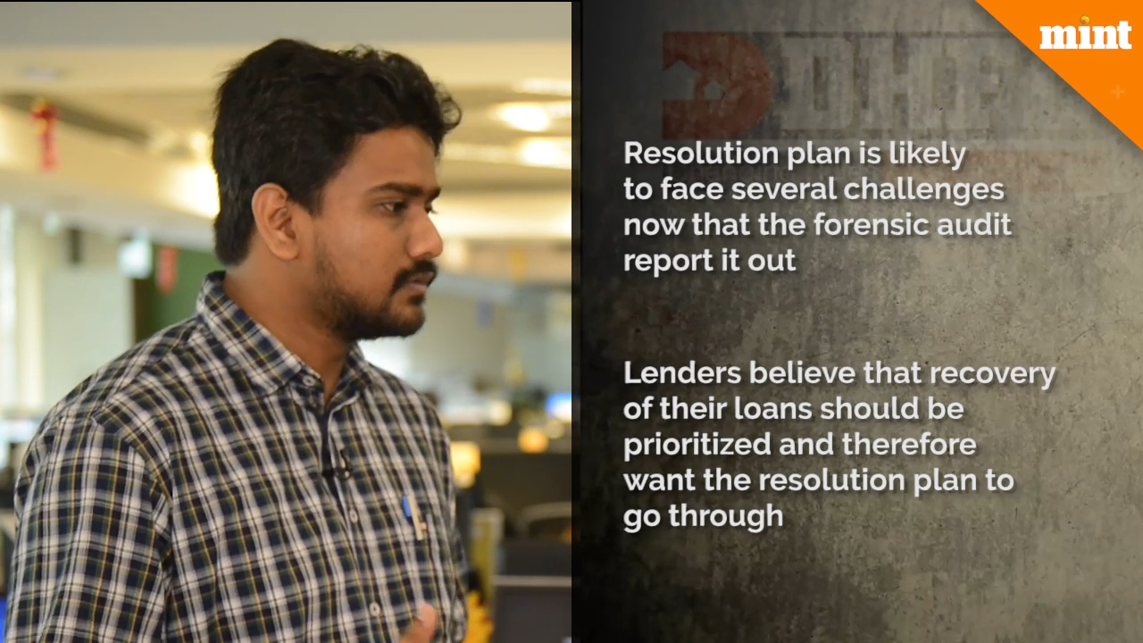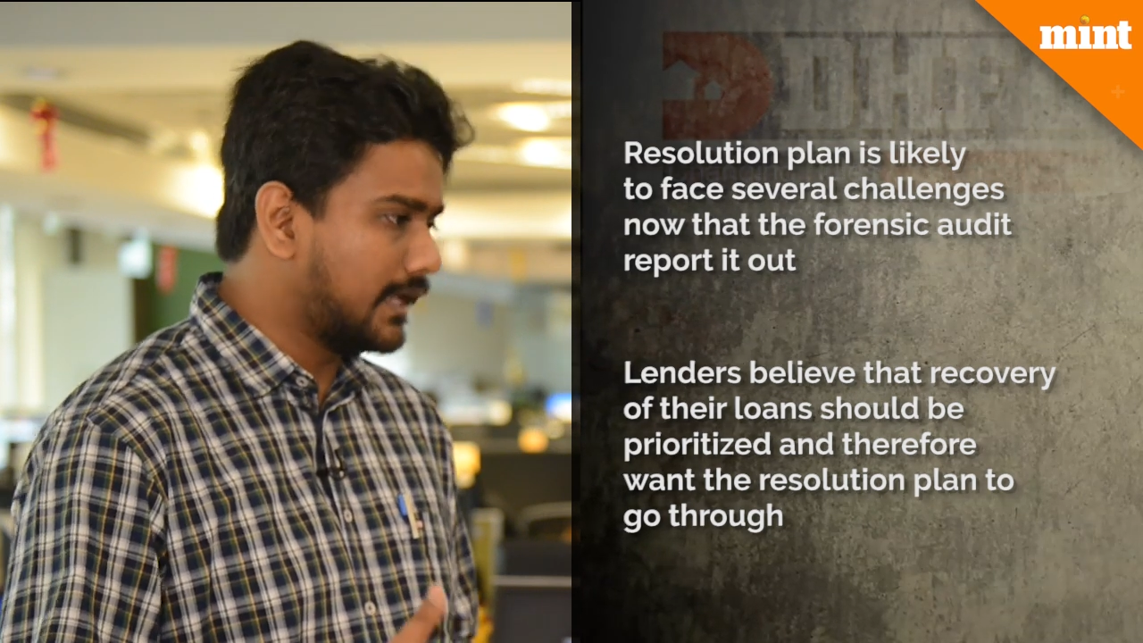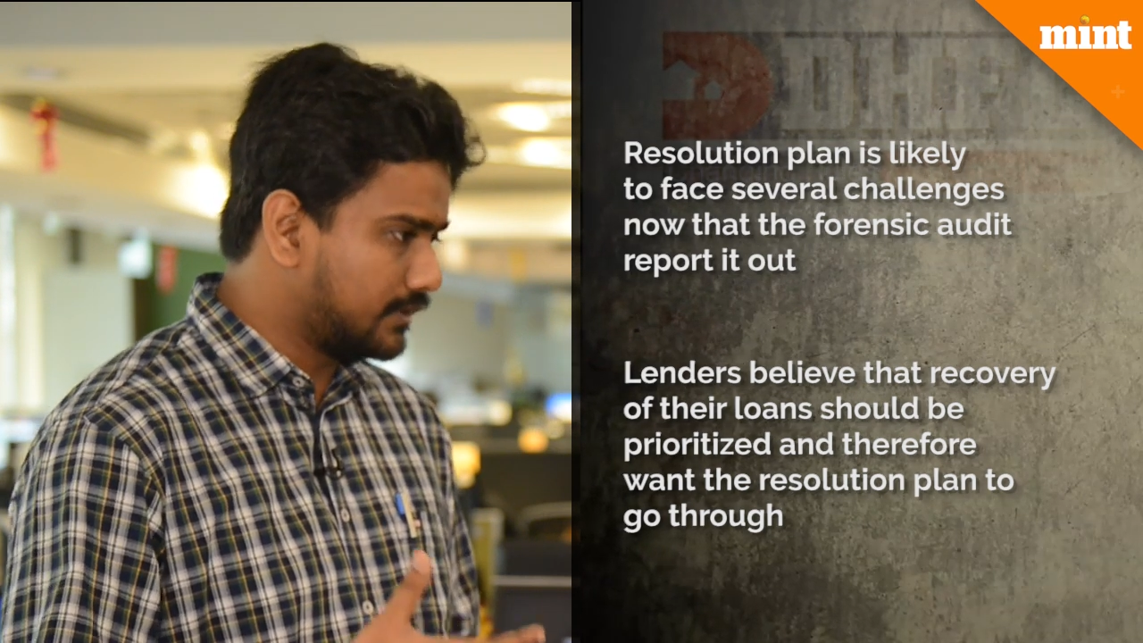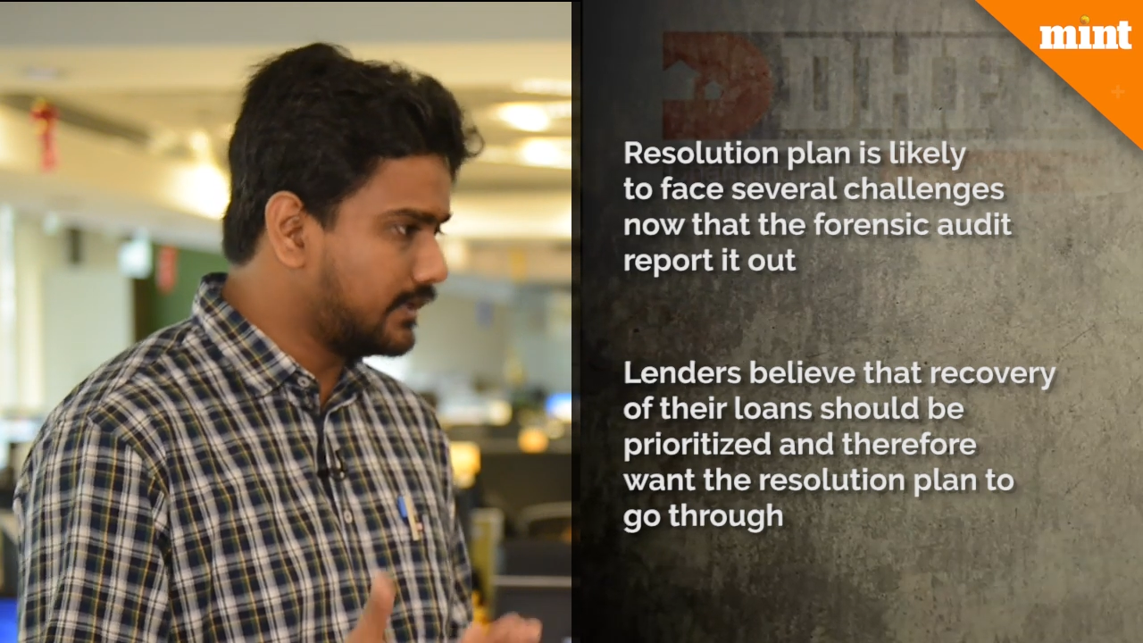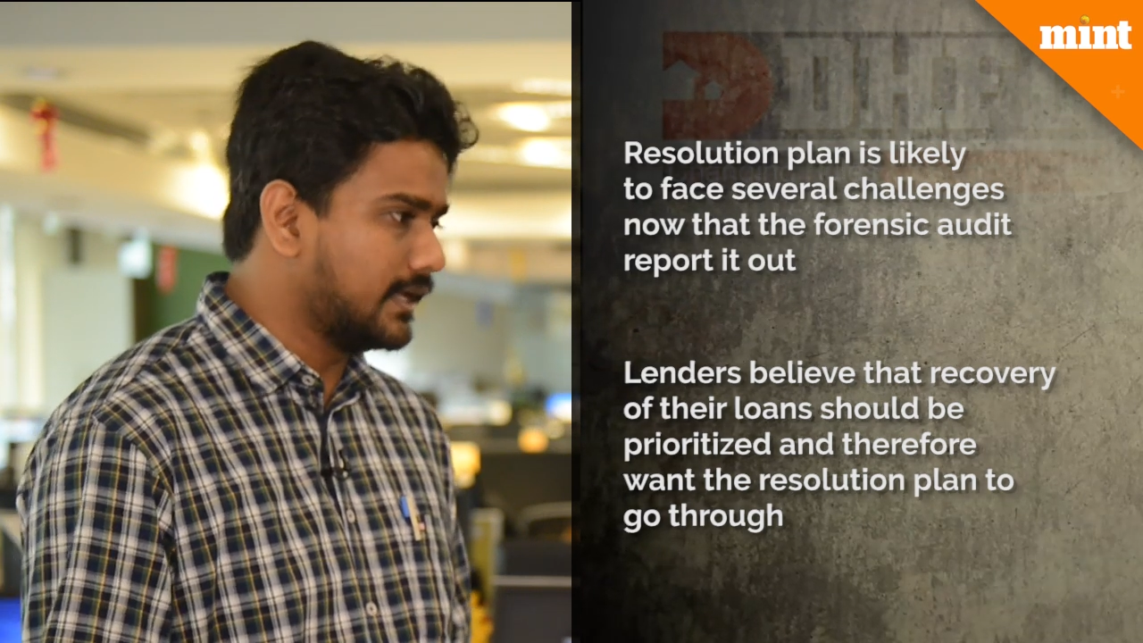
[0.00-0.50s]
would
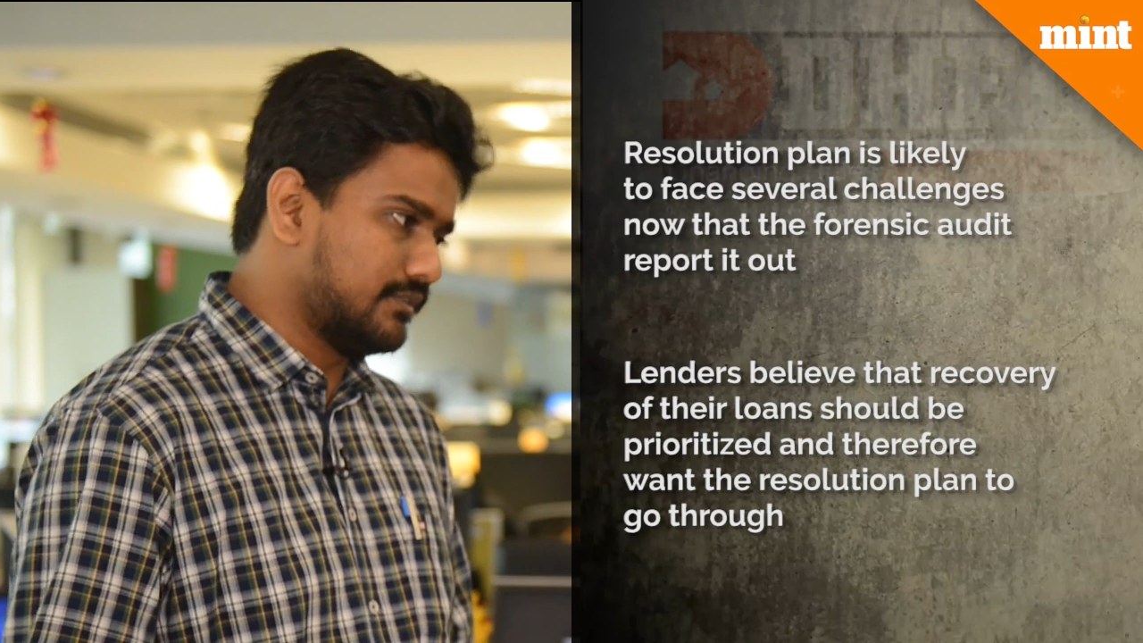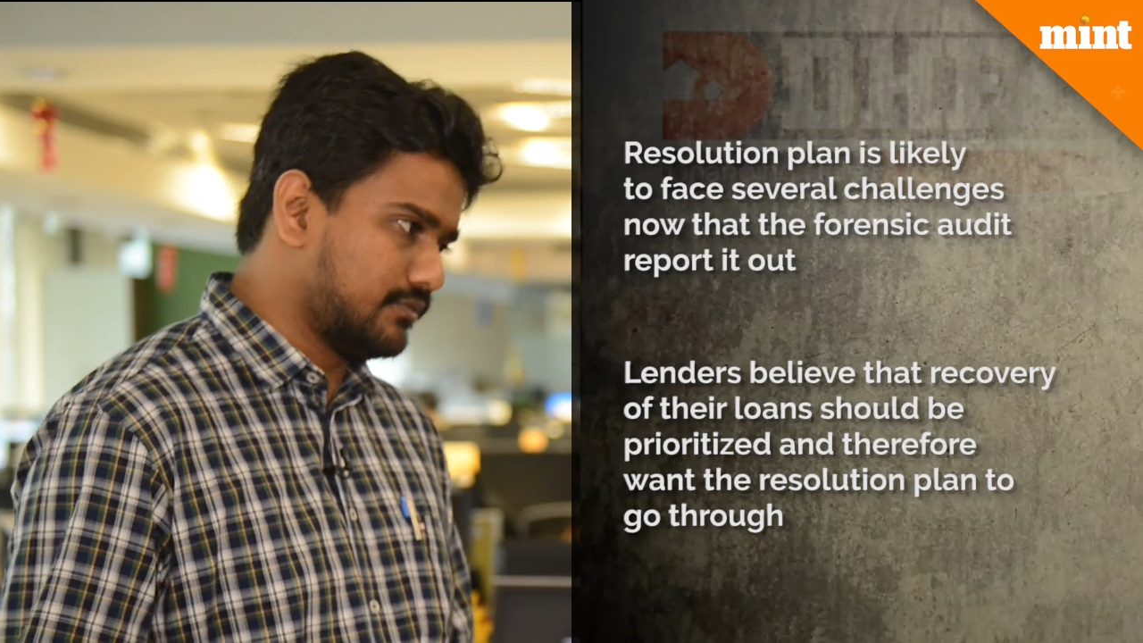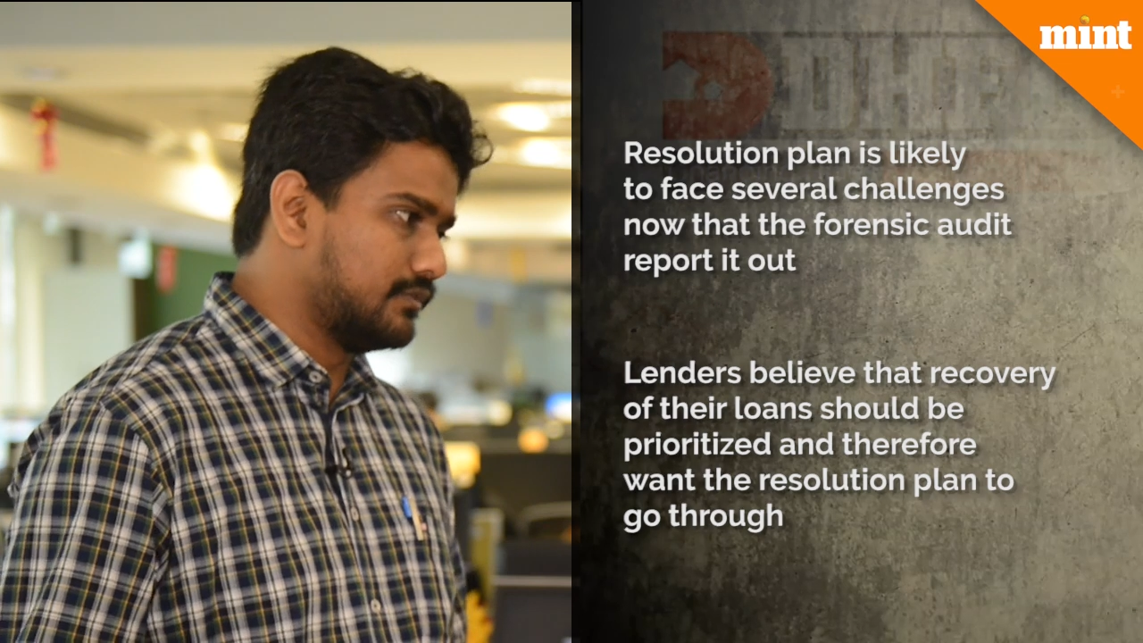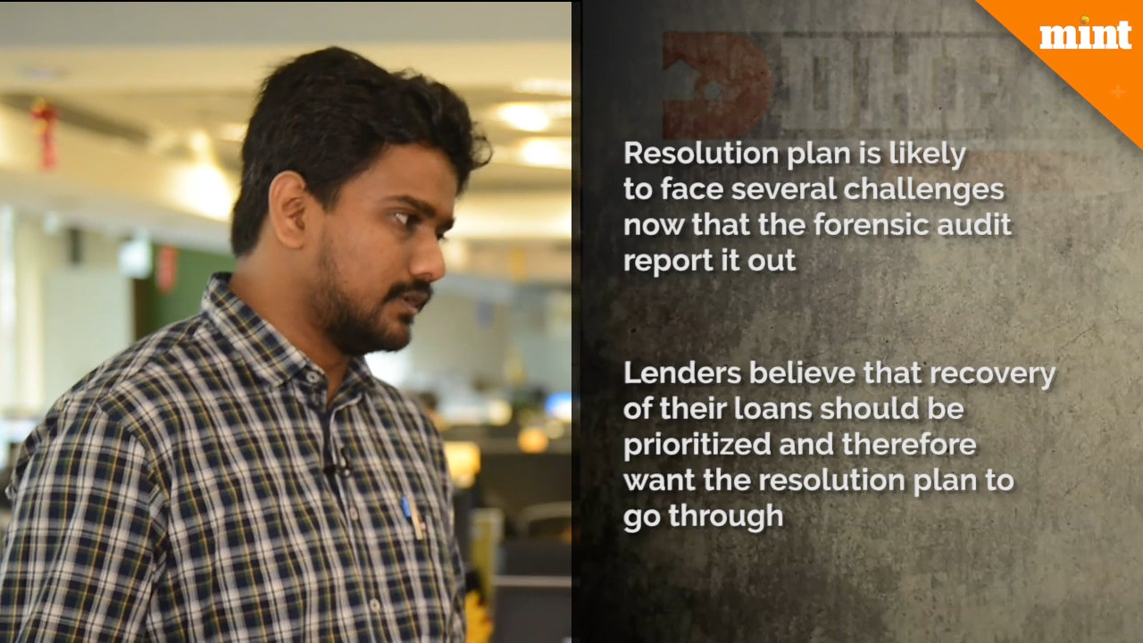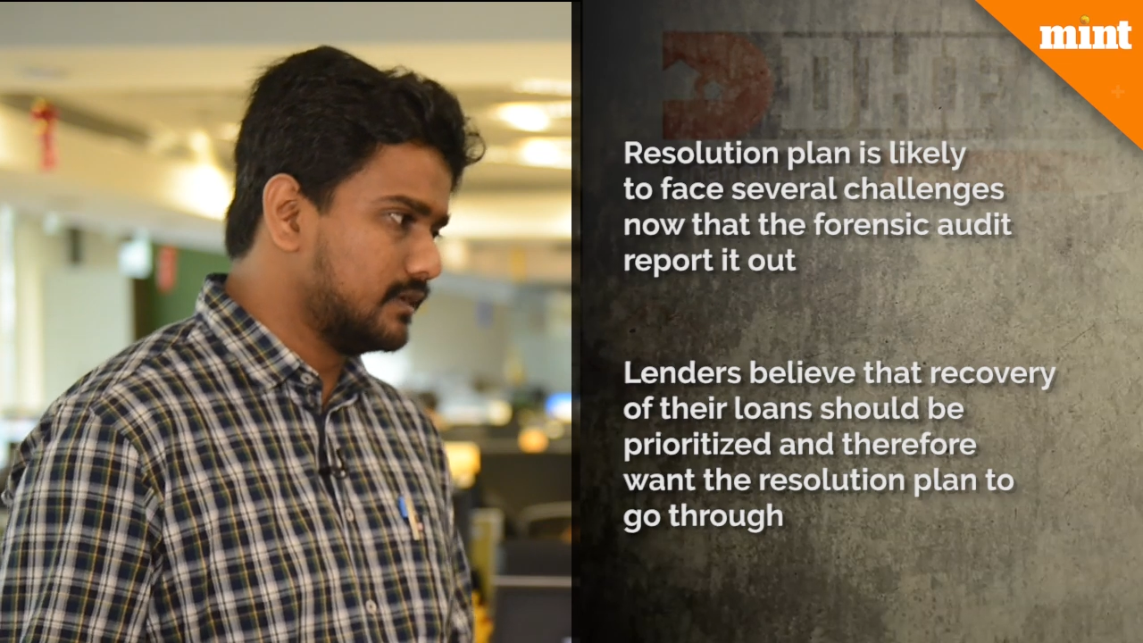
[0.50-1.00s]
like to take it
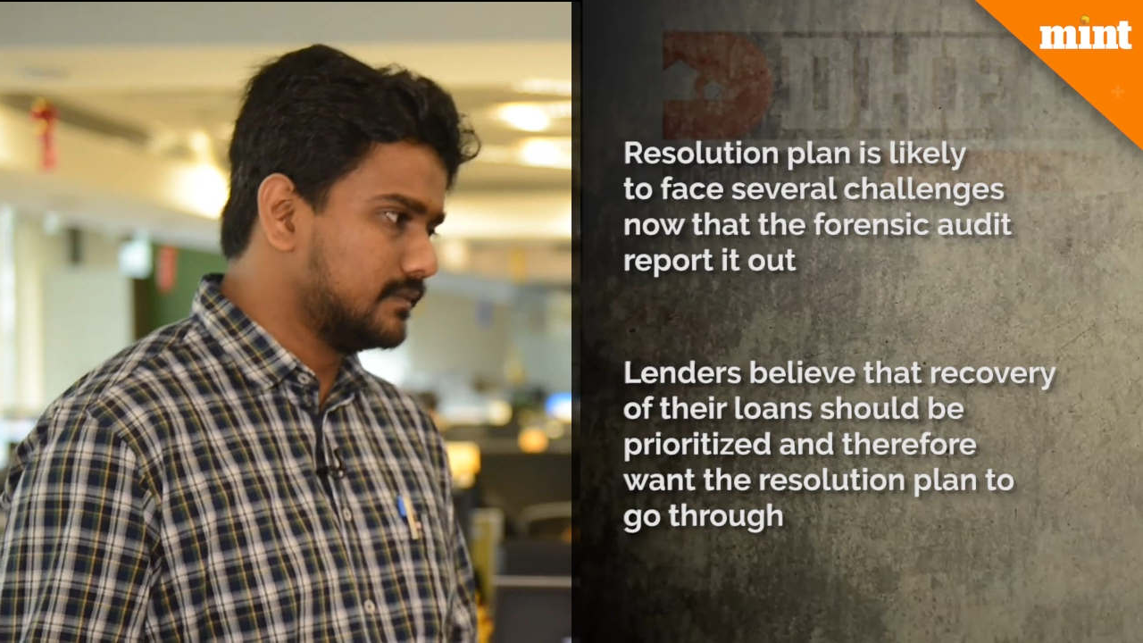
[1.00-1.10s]
forward.